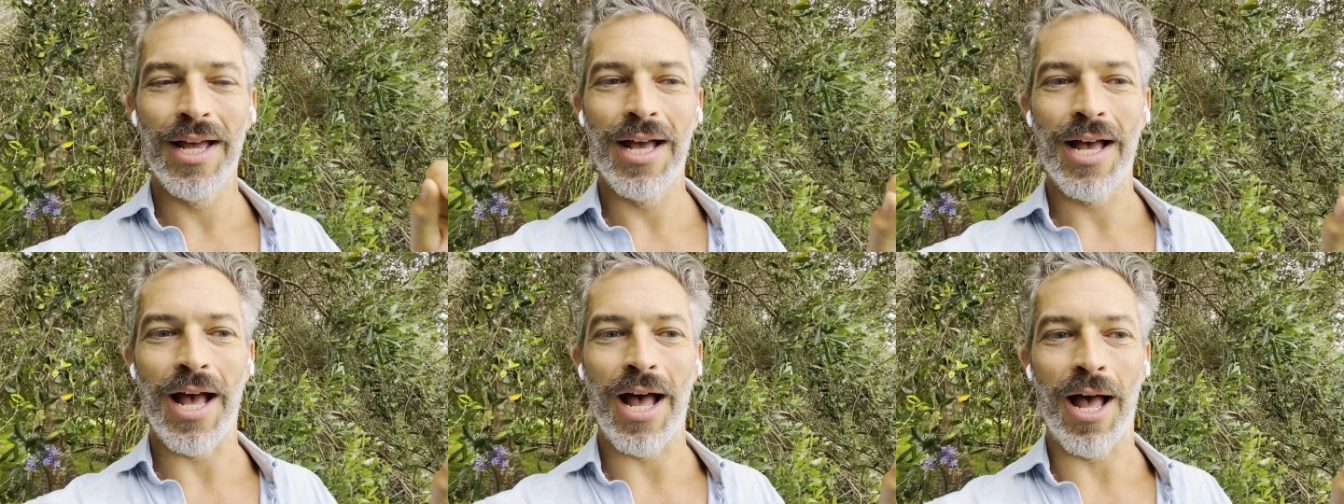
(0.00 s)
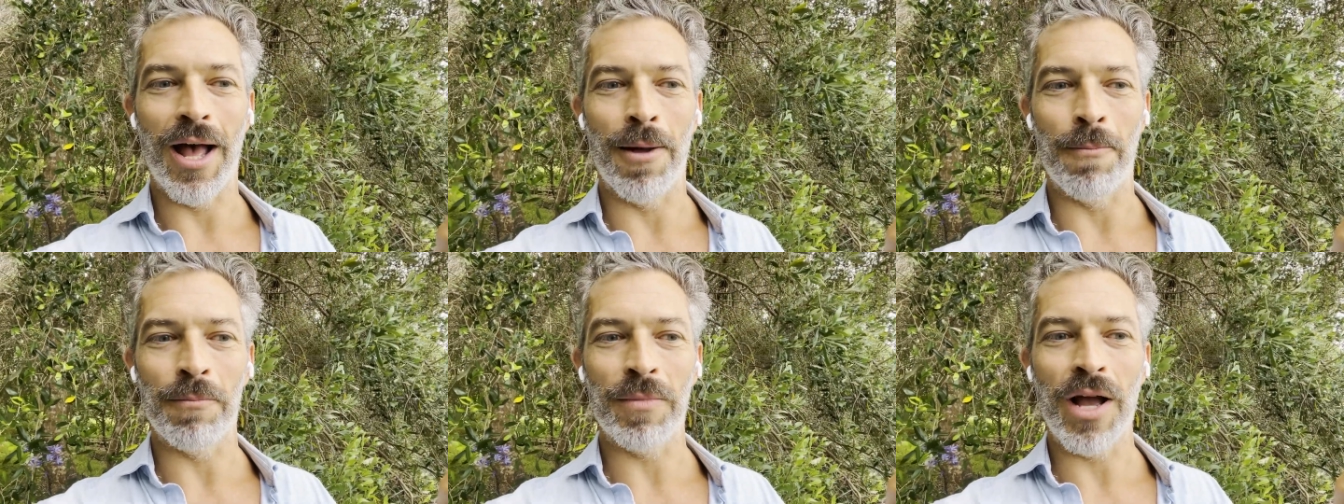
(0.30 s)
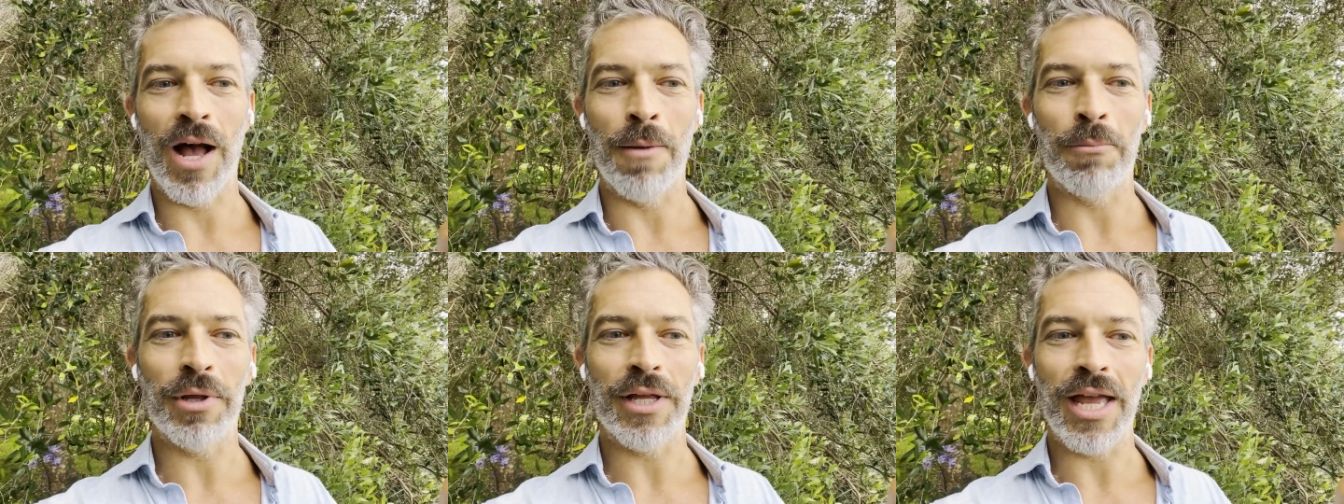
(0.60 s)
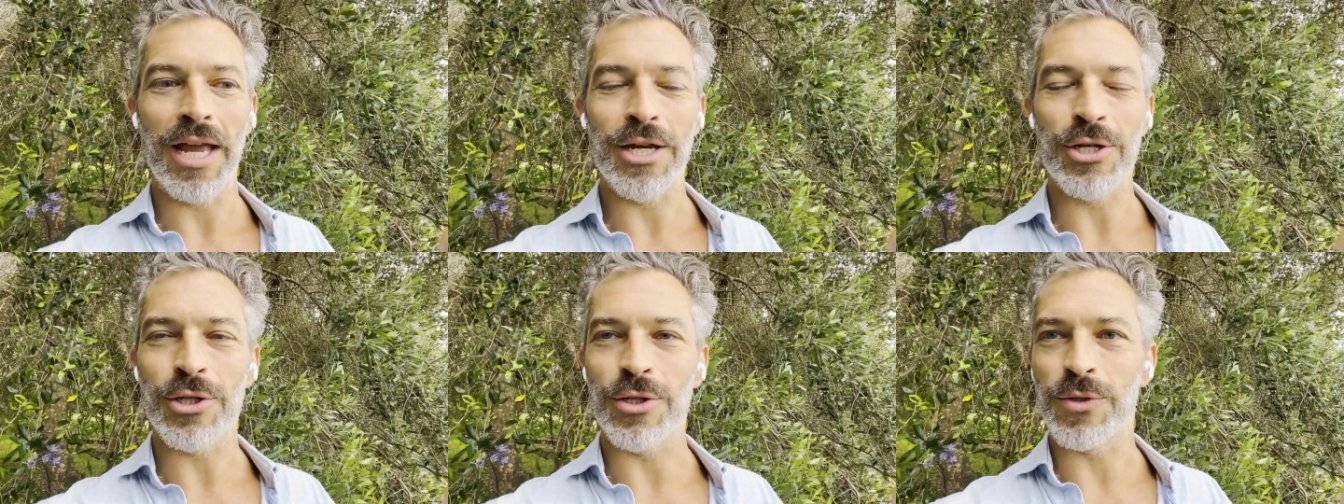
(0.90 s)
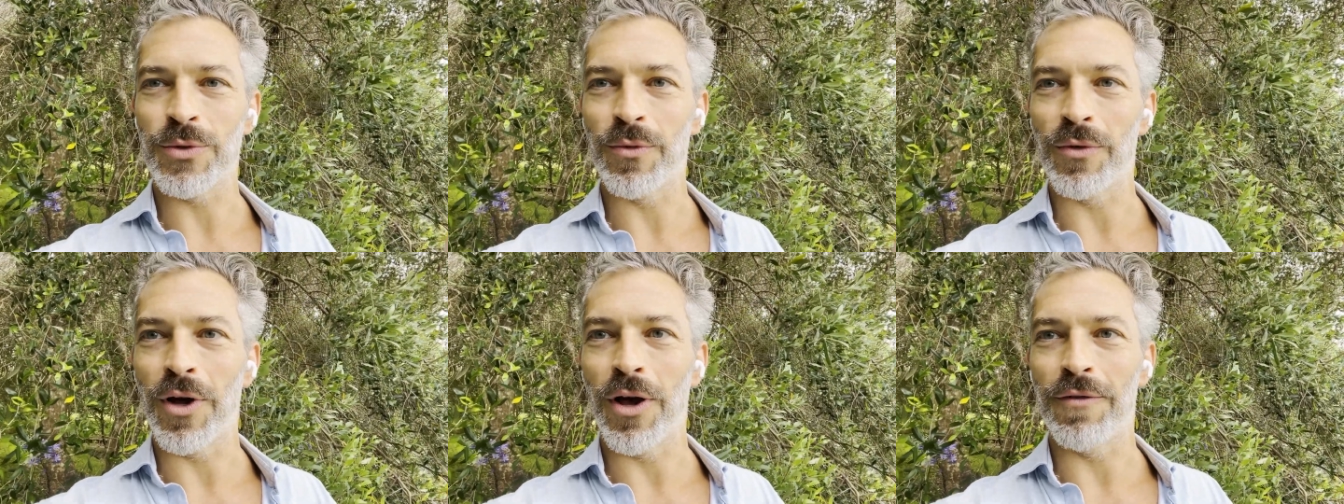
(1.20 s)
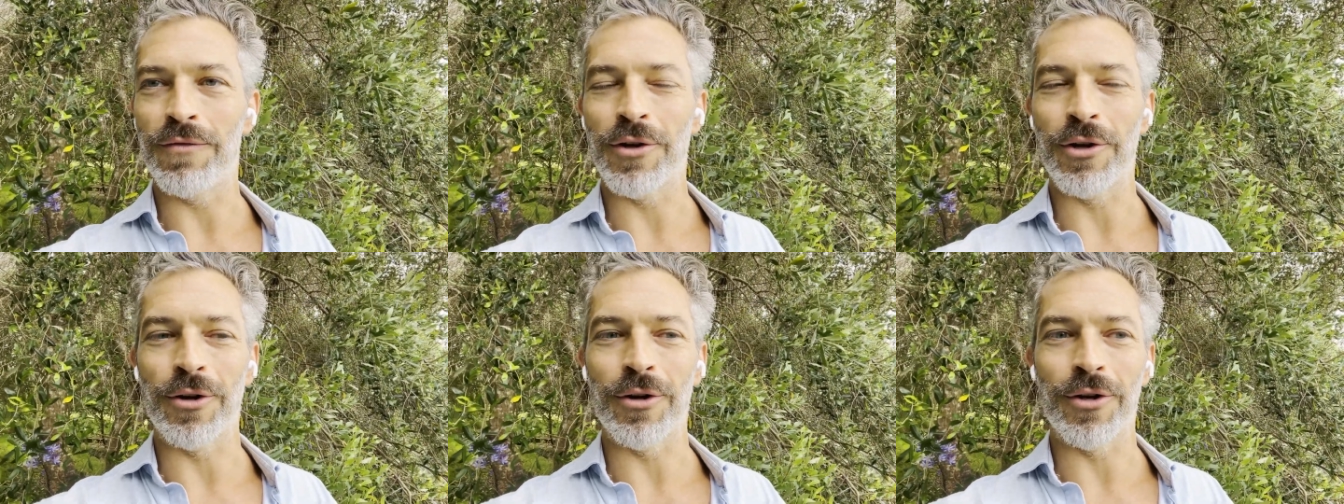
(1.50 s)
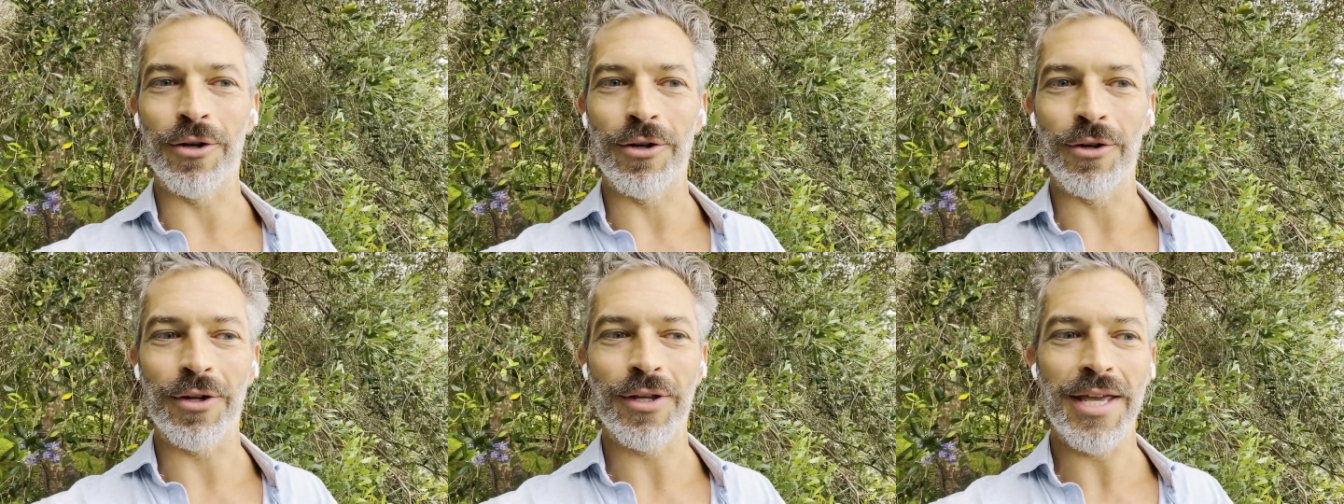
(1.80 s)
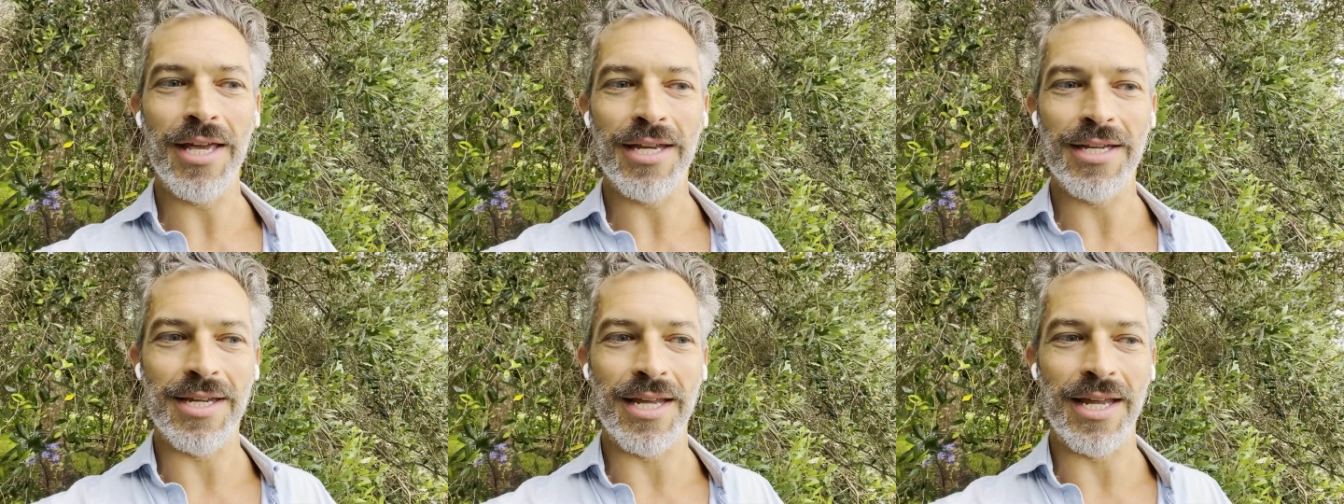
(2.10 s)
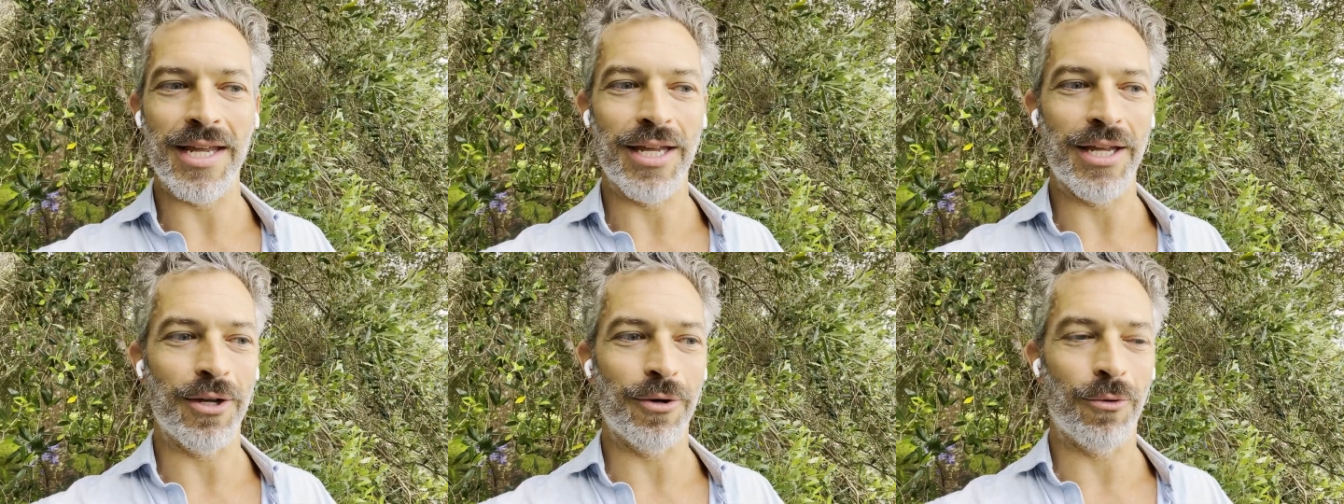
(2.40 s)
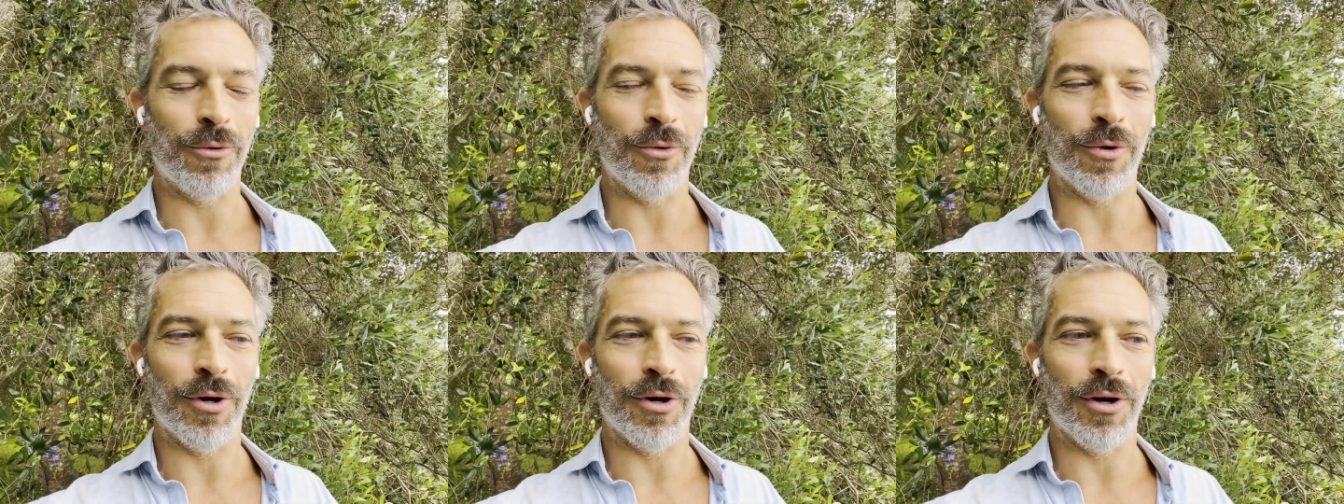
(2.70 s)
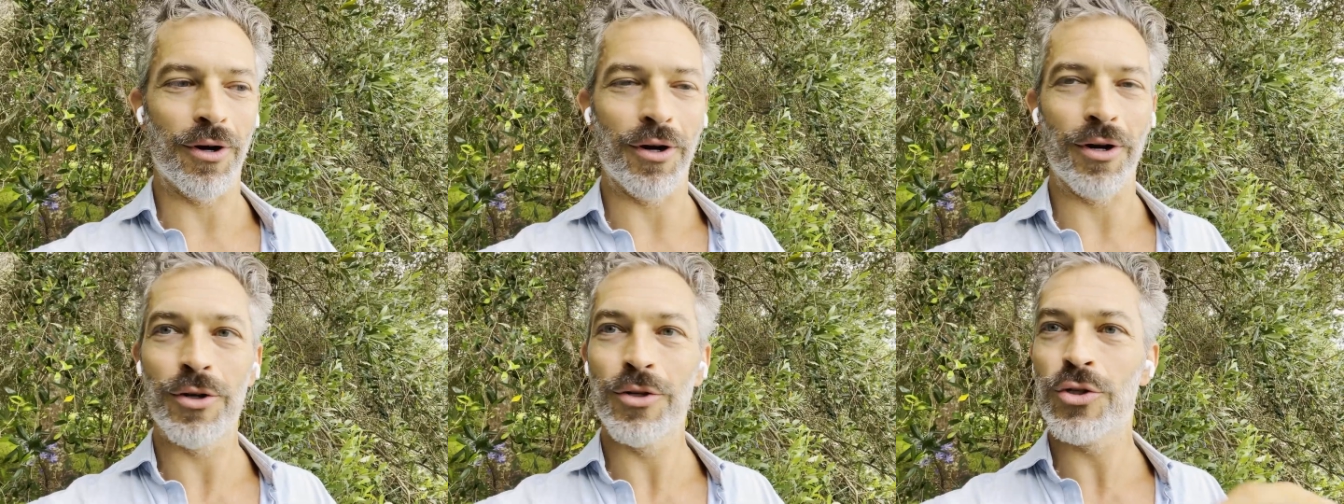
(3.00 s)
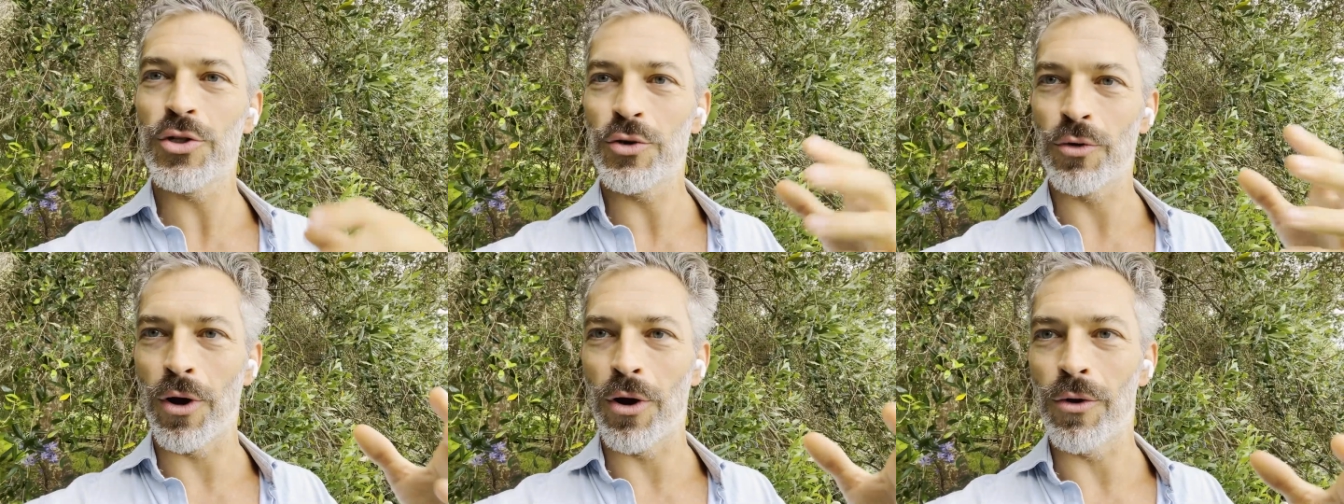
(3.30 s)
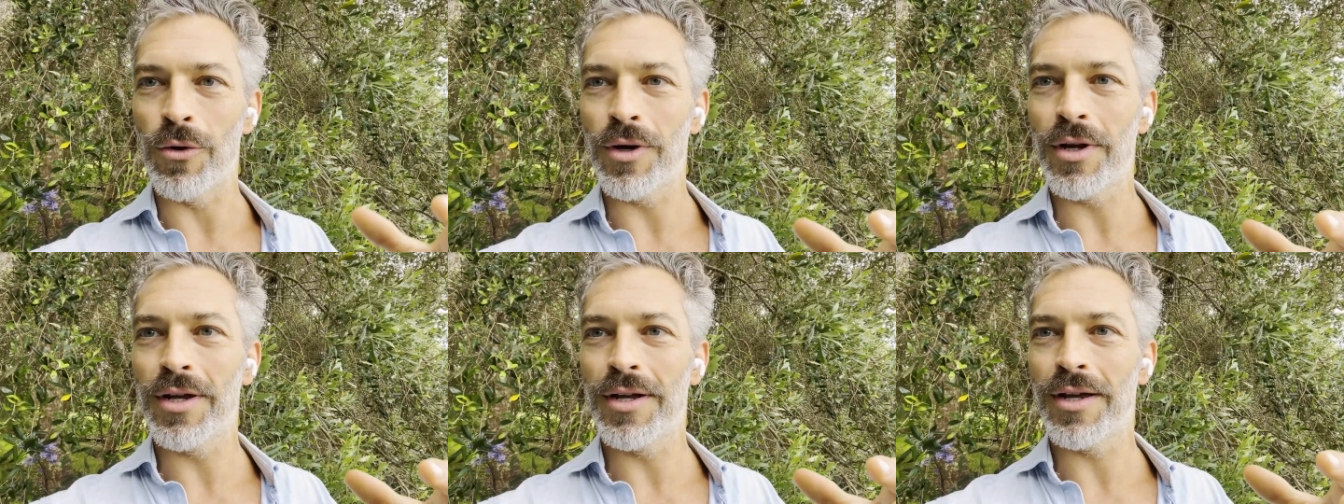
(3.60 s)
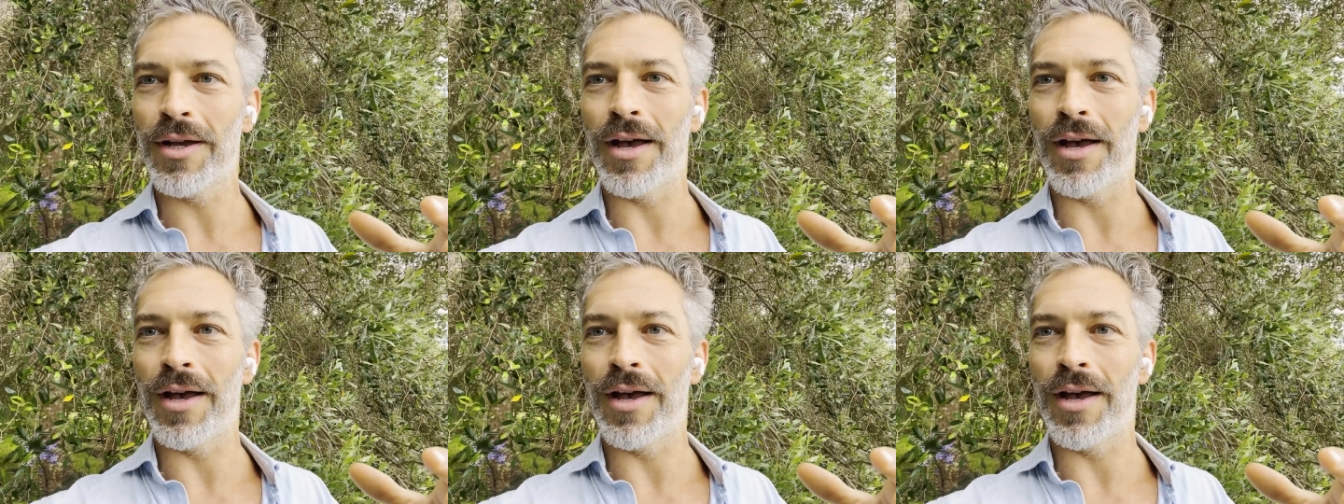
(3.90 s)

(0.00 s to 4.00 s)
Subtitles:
complications of your kidney or stroke,